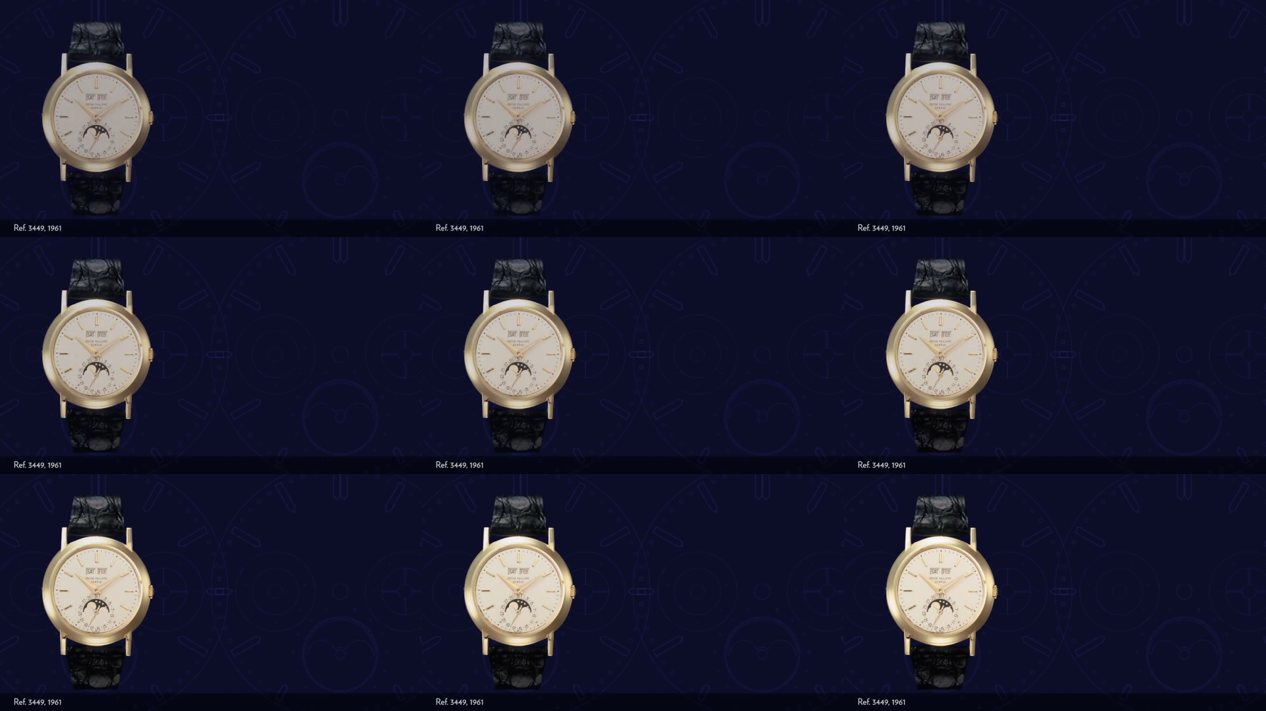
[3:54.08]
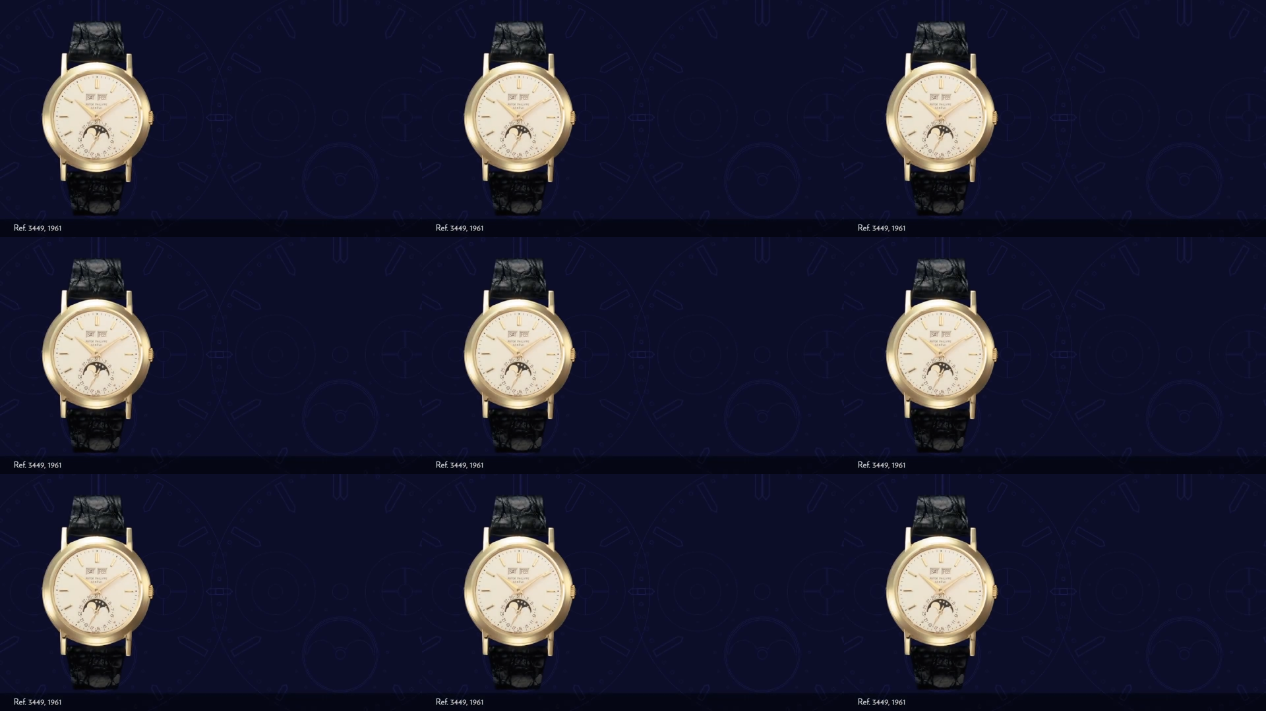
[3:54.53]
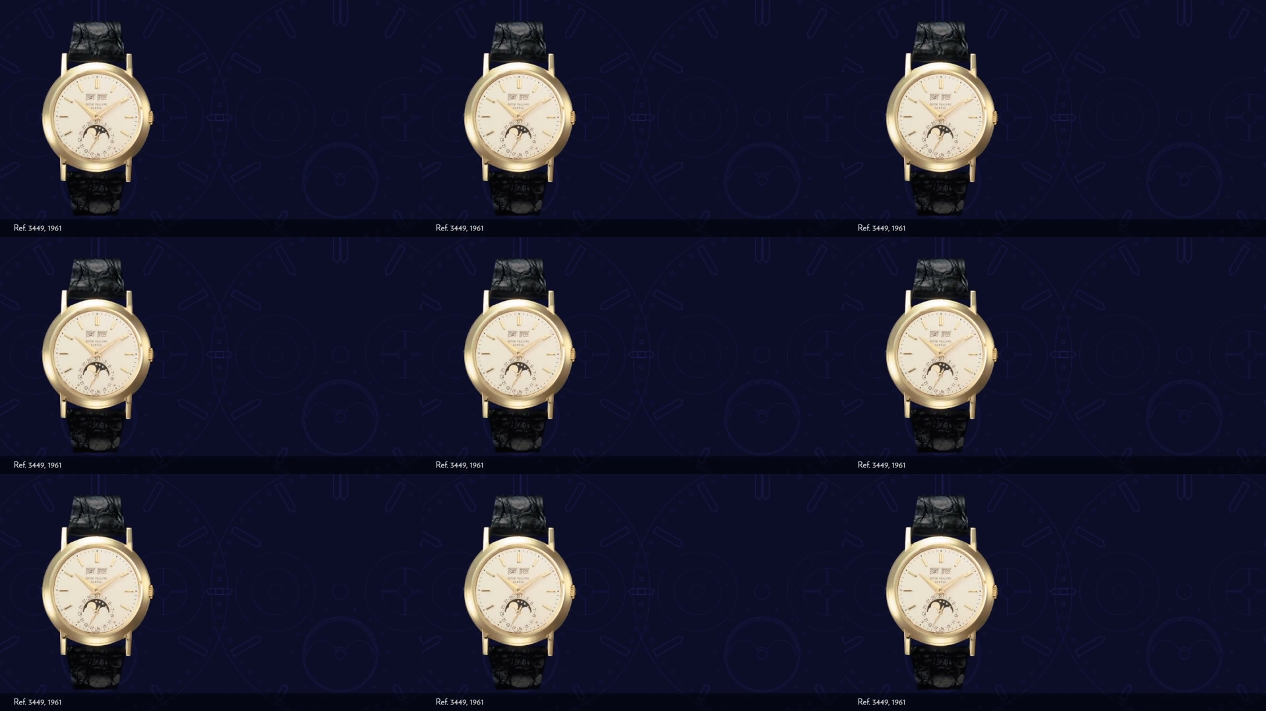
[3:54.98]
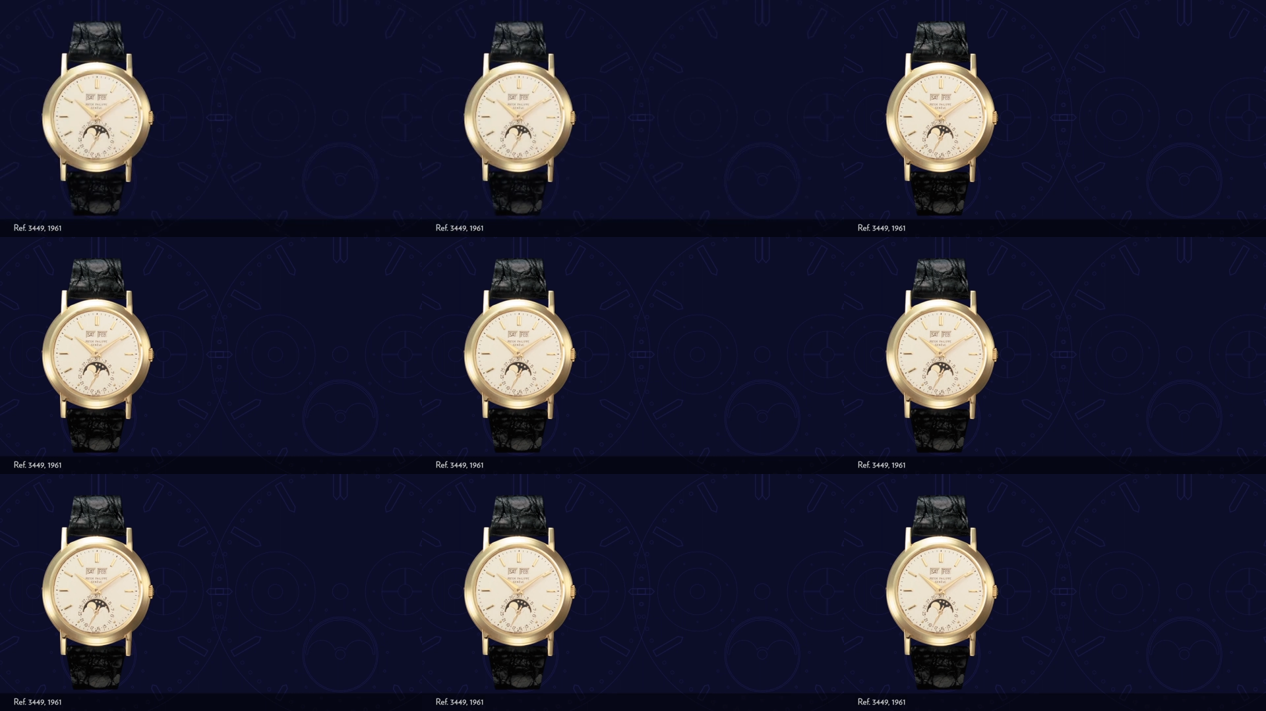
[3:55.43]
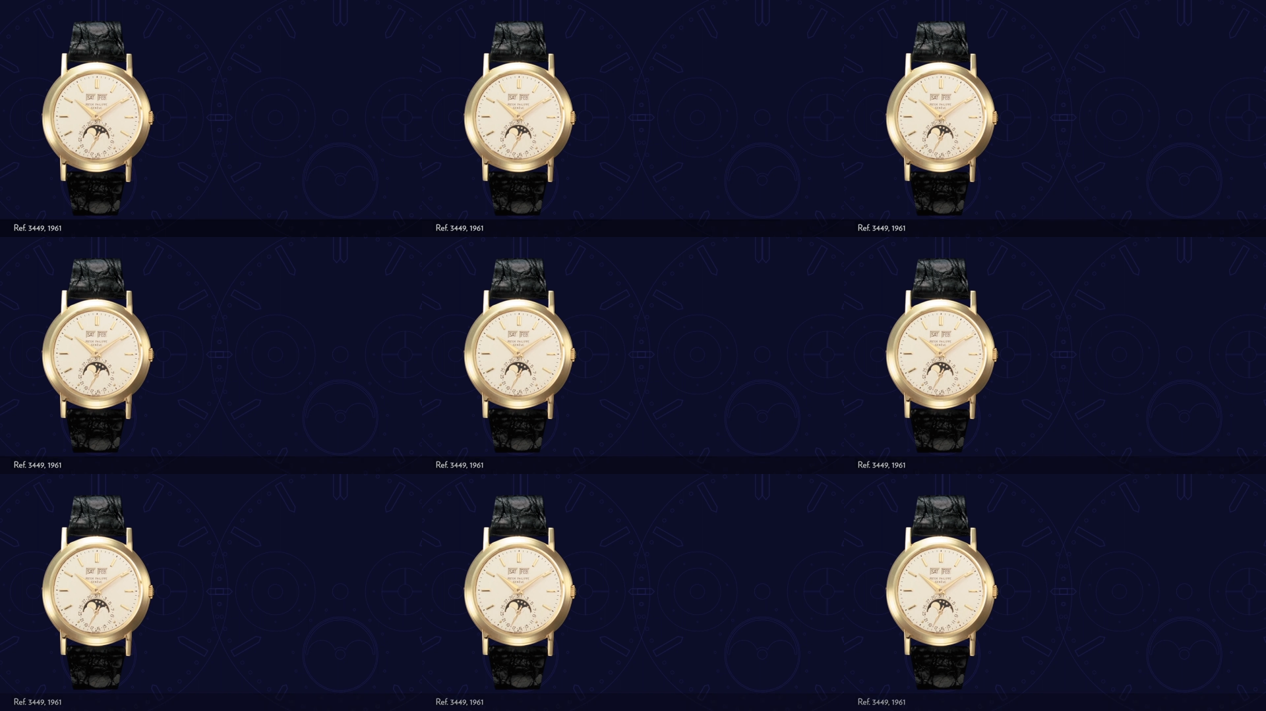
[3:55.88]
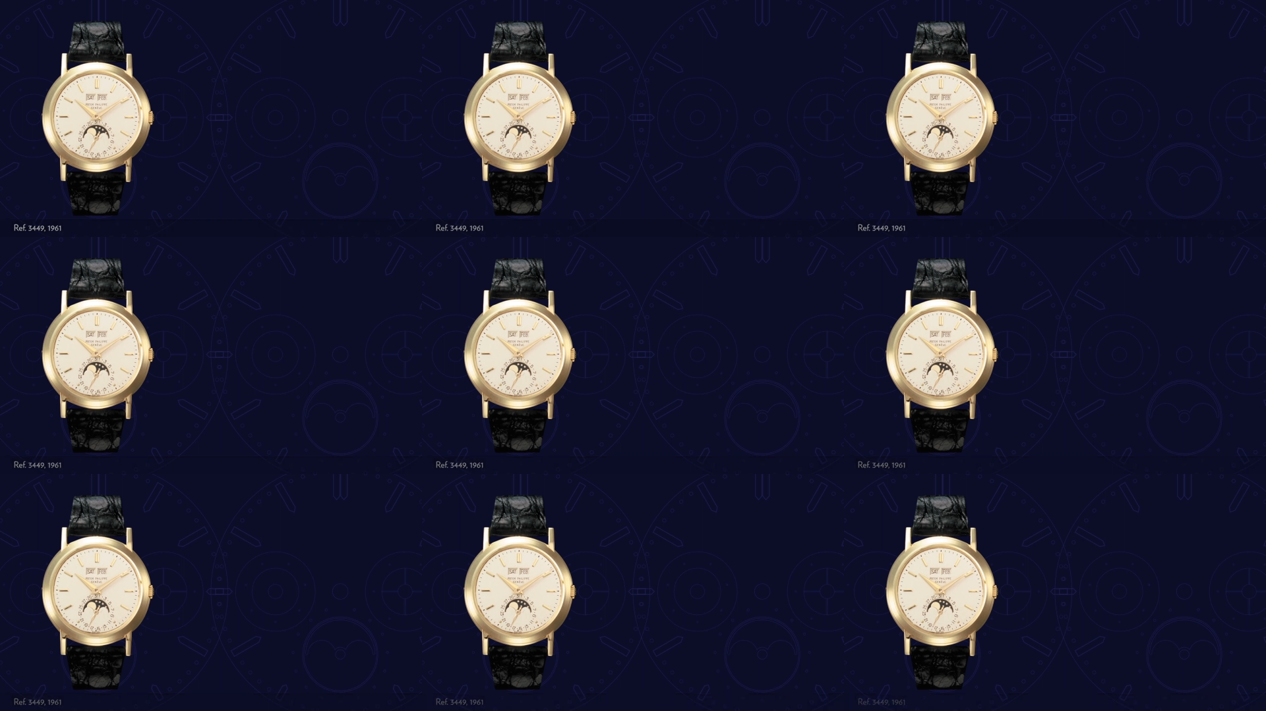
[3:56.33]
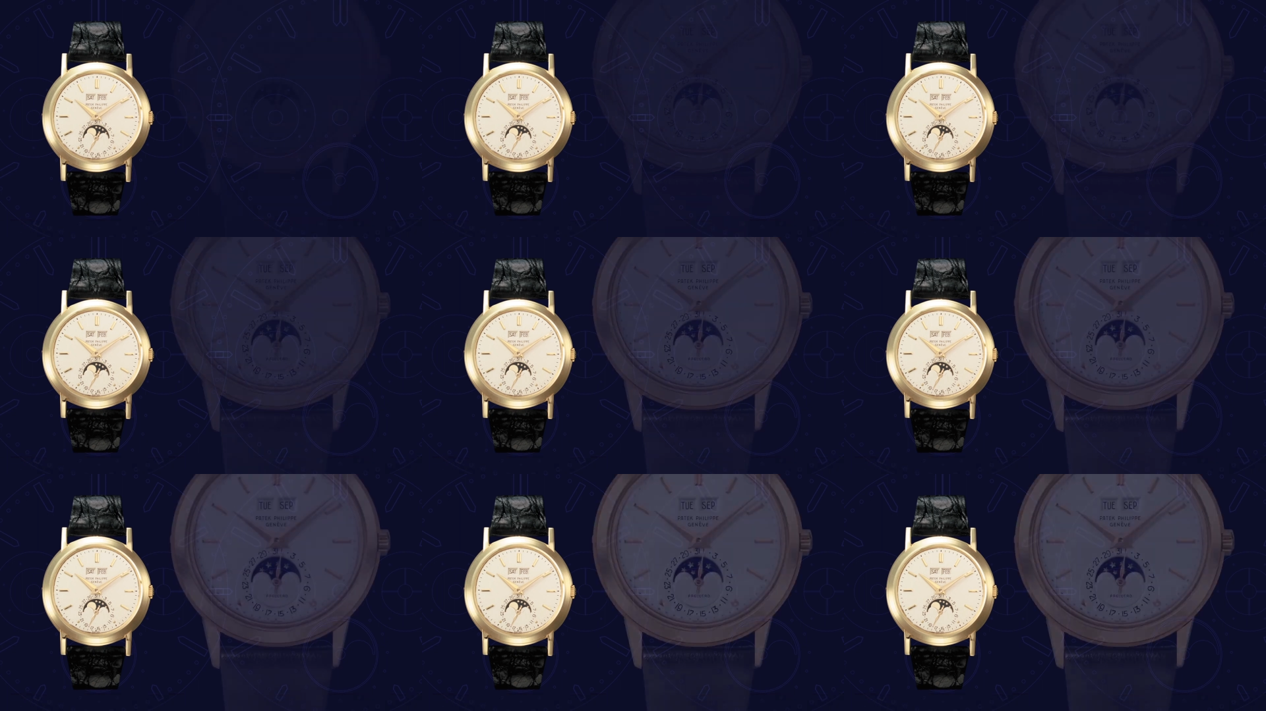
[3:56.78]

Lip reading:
[unreadable: no face in view]